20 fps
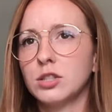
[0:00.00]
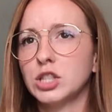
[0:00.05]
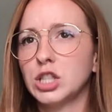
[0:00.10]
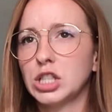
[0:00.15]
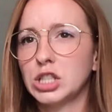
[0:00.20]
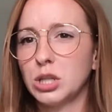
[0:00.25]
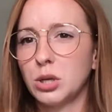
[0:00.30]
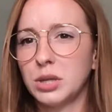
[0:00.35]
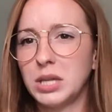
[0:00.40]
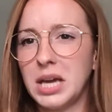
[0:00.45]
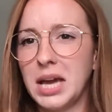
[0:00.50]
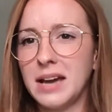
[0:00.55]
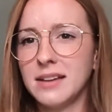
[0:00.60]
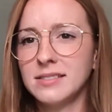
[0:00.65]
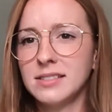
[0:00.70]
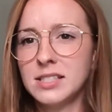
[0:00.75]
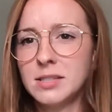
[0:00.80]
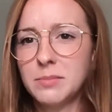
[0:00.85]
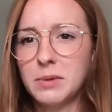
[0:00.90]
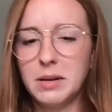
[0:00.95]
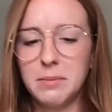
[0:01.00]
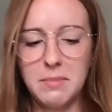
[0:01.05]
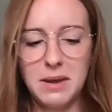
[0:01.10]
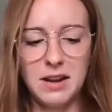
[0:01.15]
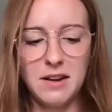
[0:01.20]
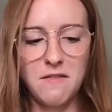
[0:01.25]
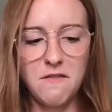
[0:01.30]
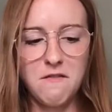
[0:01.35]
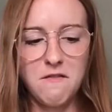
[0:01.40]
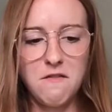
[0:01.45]
it just on the ends, but it
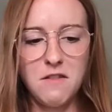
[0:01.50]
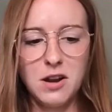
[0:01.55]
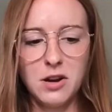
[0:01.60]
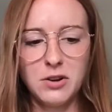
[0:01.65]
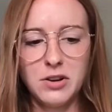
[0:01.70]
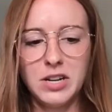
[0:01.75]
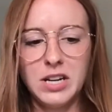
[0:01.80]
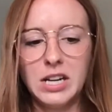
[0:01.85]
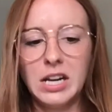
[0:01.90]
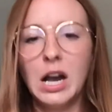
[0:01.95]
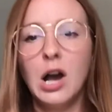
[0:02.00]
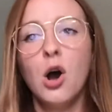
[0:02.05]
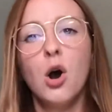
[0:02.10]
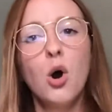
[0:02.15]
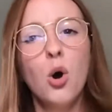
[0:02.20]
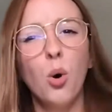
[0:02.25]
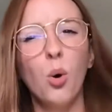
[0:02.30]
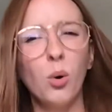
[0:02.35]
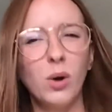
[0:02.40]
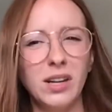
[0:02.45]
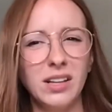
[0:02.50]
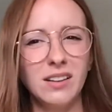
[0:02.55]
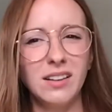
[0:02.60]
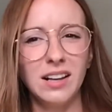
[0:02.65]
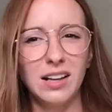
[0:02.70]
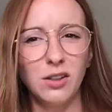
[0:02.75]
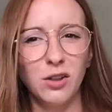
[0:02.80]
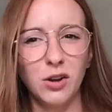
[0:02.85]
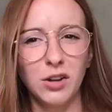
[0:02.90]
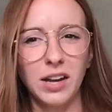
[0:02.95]
made it very
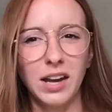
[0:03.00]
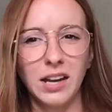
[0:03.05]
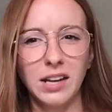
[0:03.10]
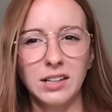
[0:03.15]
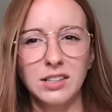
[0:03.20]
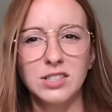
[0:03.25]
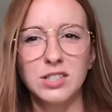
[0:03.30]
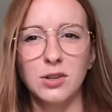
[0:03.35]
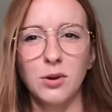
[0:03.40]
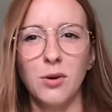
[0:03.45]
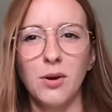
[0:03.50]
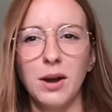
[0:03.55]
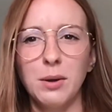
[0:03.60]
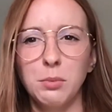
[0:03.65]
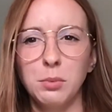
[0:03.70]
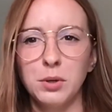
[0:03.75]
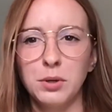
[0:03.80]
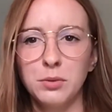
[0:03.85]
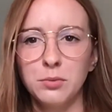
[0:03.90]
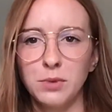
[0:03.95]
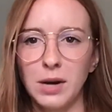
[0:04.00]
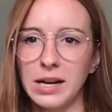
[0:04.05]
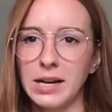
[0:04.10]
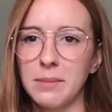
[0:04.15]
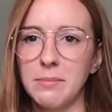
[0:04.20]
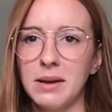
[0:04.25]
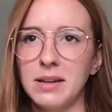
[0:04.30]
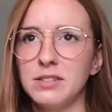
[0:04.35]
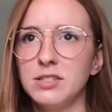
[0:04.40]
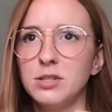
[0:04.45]
oily looking. So I wouldn't
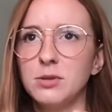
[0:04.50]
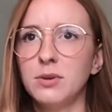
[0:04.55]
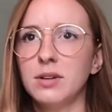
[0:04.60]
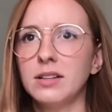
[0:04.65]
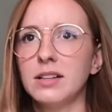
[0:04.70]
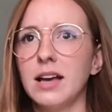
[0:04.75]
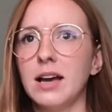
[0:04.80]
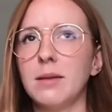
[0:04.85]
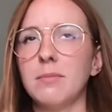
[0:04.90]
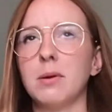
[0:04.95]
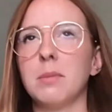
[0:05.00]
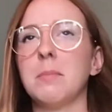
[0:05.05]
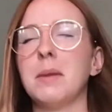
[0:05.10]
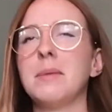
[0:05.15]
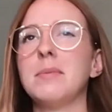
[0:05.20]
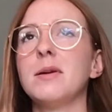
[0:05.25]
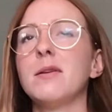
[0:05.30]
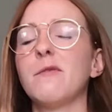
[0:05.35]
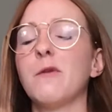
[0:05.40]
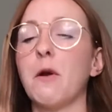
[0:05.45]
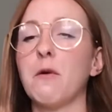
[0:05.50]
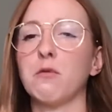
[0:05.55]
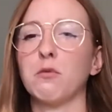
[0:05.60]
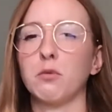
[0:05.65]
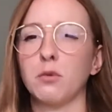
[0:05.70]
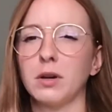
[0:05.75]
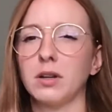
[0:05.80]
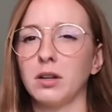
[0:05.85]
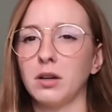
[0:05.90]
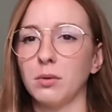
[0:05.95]
recommend doing that, but maybe if you
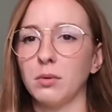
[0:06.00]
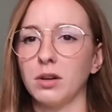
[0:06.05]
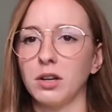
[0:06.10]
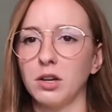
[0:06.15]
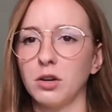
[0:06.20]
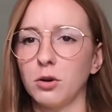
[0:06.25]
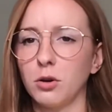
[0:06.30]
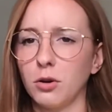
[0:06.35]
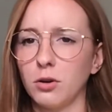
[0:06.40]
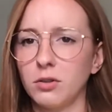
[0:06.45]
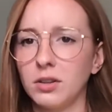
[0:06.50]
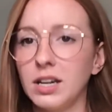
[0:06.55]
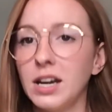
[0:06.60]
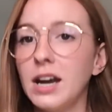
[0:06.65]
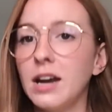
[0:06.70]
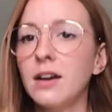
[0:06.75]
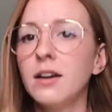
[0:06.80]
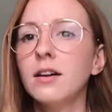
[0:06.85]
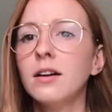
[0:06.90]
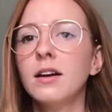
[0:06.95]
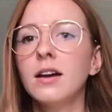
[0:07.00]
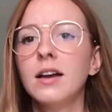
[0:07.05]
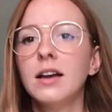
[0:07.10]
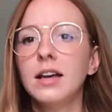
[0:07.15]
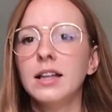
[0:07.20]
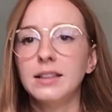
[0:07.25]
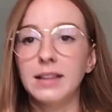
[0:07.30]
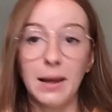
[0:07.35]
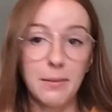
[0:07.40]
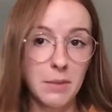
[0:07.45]
have really, really curly hair,
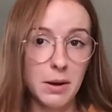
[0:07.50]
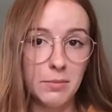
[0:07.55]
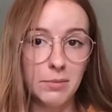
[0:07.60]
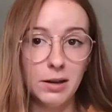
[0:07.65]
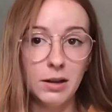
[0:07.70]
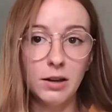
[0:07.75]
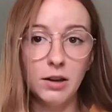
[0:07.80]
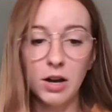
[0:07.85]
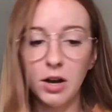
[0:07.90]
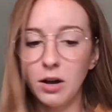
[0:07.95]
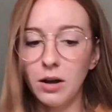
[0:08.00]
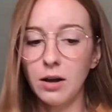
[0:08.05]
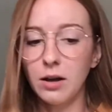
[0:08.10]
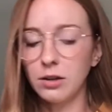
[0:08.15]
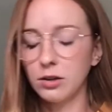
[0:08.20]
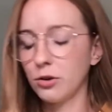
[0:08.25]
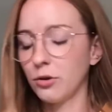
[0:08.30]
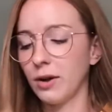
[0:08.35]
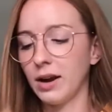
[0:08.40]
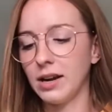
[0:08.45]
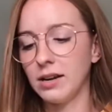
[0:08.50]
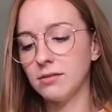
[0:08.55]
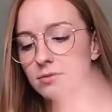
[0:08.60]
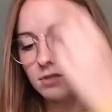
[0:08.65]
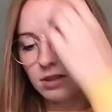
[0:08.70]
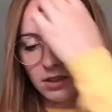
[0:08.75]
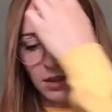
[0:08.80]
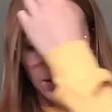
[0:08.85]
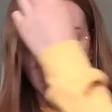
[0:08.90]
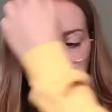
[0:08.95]
that might be a great
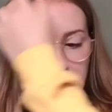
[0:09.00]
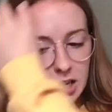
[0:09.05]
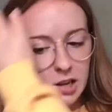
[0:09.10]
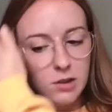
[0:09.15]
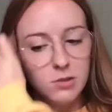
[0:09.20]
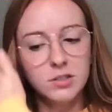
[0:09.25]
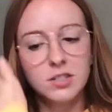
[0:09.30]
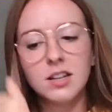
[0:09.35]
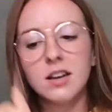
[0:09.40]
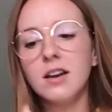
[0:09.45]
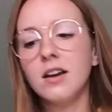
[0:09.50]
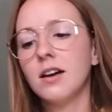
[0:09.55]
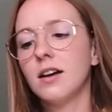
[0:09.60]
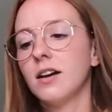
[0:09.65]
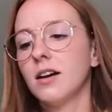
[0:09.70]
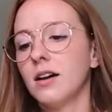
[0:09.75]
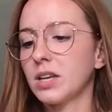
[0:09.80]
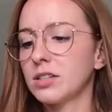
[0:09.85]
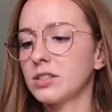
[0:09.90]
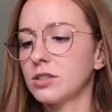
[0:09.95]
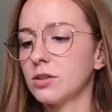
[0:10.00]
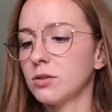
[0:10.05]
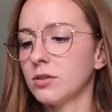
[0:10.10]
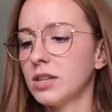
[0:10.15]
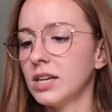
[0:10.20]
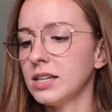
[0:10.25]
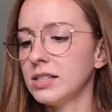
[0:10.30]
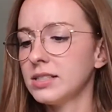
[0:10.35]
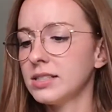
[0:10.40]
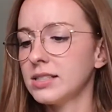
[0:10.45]
thing to use. So
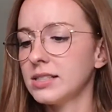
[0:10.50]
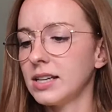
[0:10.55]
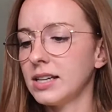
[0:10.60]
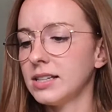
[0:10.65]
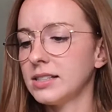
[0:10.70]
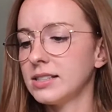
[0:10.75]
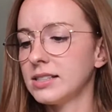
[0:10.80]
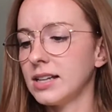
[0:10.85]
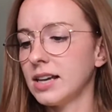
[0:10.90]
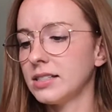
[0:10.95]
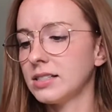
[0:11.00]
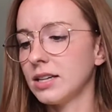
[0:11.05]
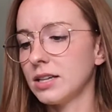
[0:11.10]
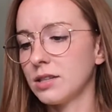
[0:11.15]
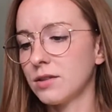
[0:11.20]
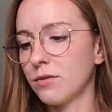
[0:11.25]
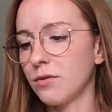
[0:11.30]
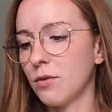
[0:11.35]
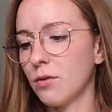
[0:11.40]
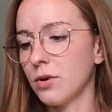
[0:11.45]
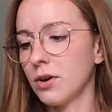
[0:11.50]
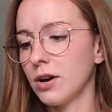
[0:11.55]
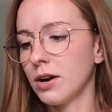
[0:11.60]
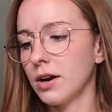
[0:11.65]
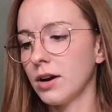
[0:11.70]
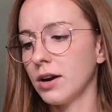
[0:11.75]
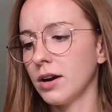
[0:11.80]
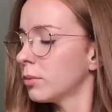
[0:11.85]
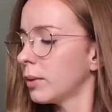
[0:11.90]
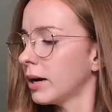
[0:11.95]
this, it says it's
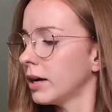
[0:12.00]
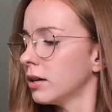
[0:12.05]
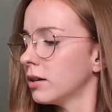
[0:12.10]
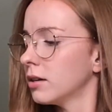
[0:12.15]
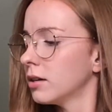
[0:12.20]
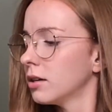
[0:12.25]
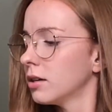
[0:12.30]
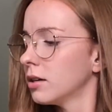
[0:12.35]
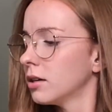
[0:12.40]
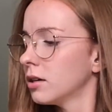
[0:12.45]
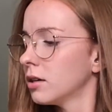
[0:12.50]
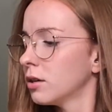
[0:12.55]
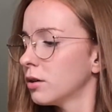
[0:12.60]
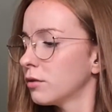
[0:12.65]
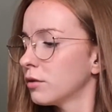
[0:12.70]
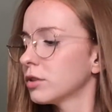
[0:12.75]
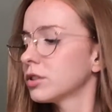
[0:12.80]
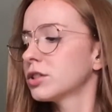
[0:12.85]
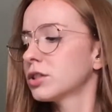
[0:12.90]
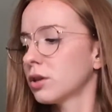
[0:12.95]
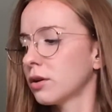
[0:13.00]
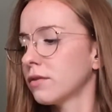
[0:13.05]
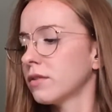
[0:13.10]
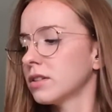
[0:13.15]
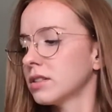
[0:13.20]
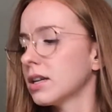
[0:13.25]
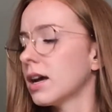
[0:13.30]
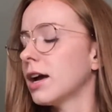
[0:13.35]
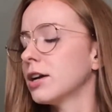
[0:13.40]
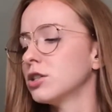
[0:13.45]
for, for
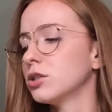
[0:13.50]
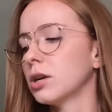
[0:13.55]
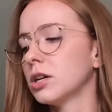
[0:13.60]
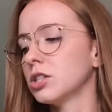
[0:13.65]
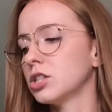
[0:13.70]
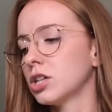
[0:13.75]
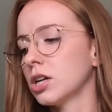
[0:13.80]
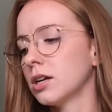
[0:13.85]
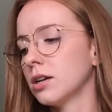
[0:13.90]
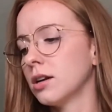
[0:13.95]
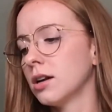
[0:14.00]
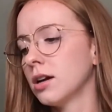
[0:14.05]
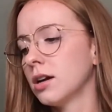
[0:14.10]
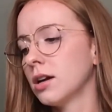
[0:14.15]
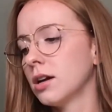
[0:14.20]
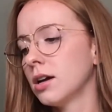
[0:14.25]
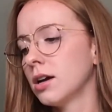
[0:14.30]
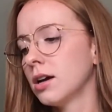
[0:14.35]
surface hydration.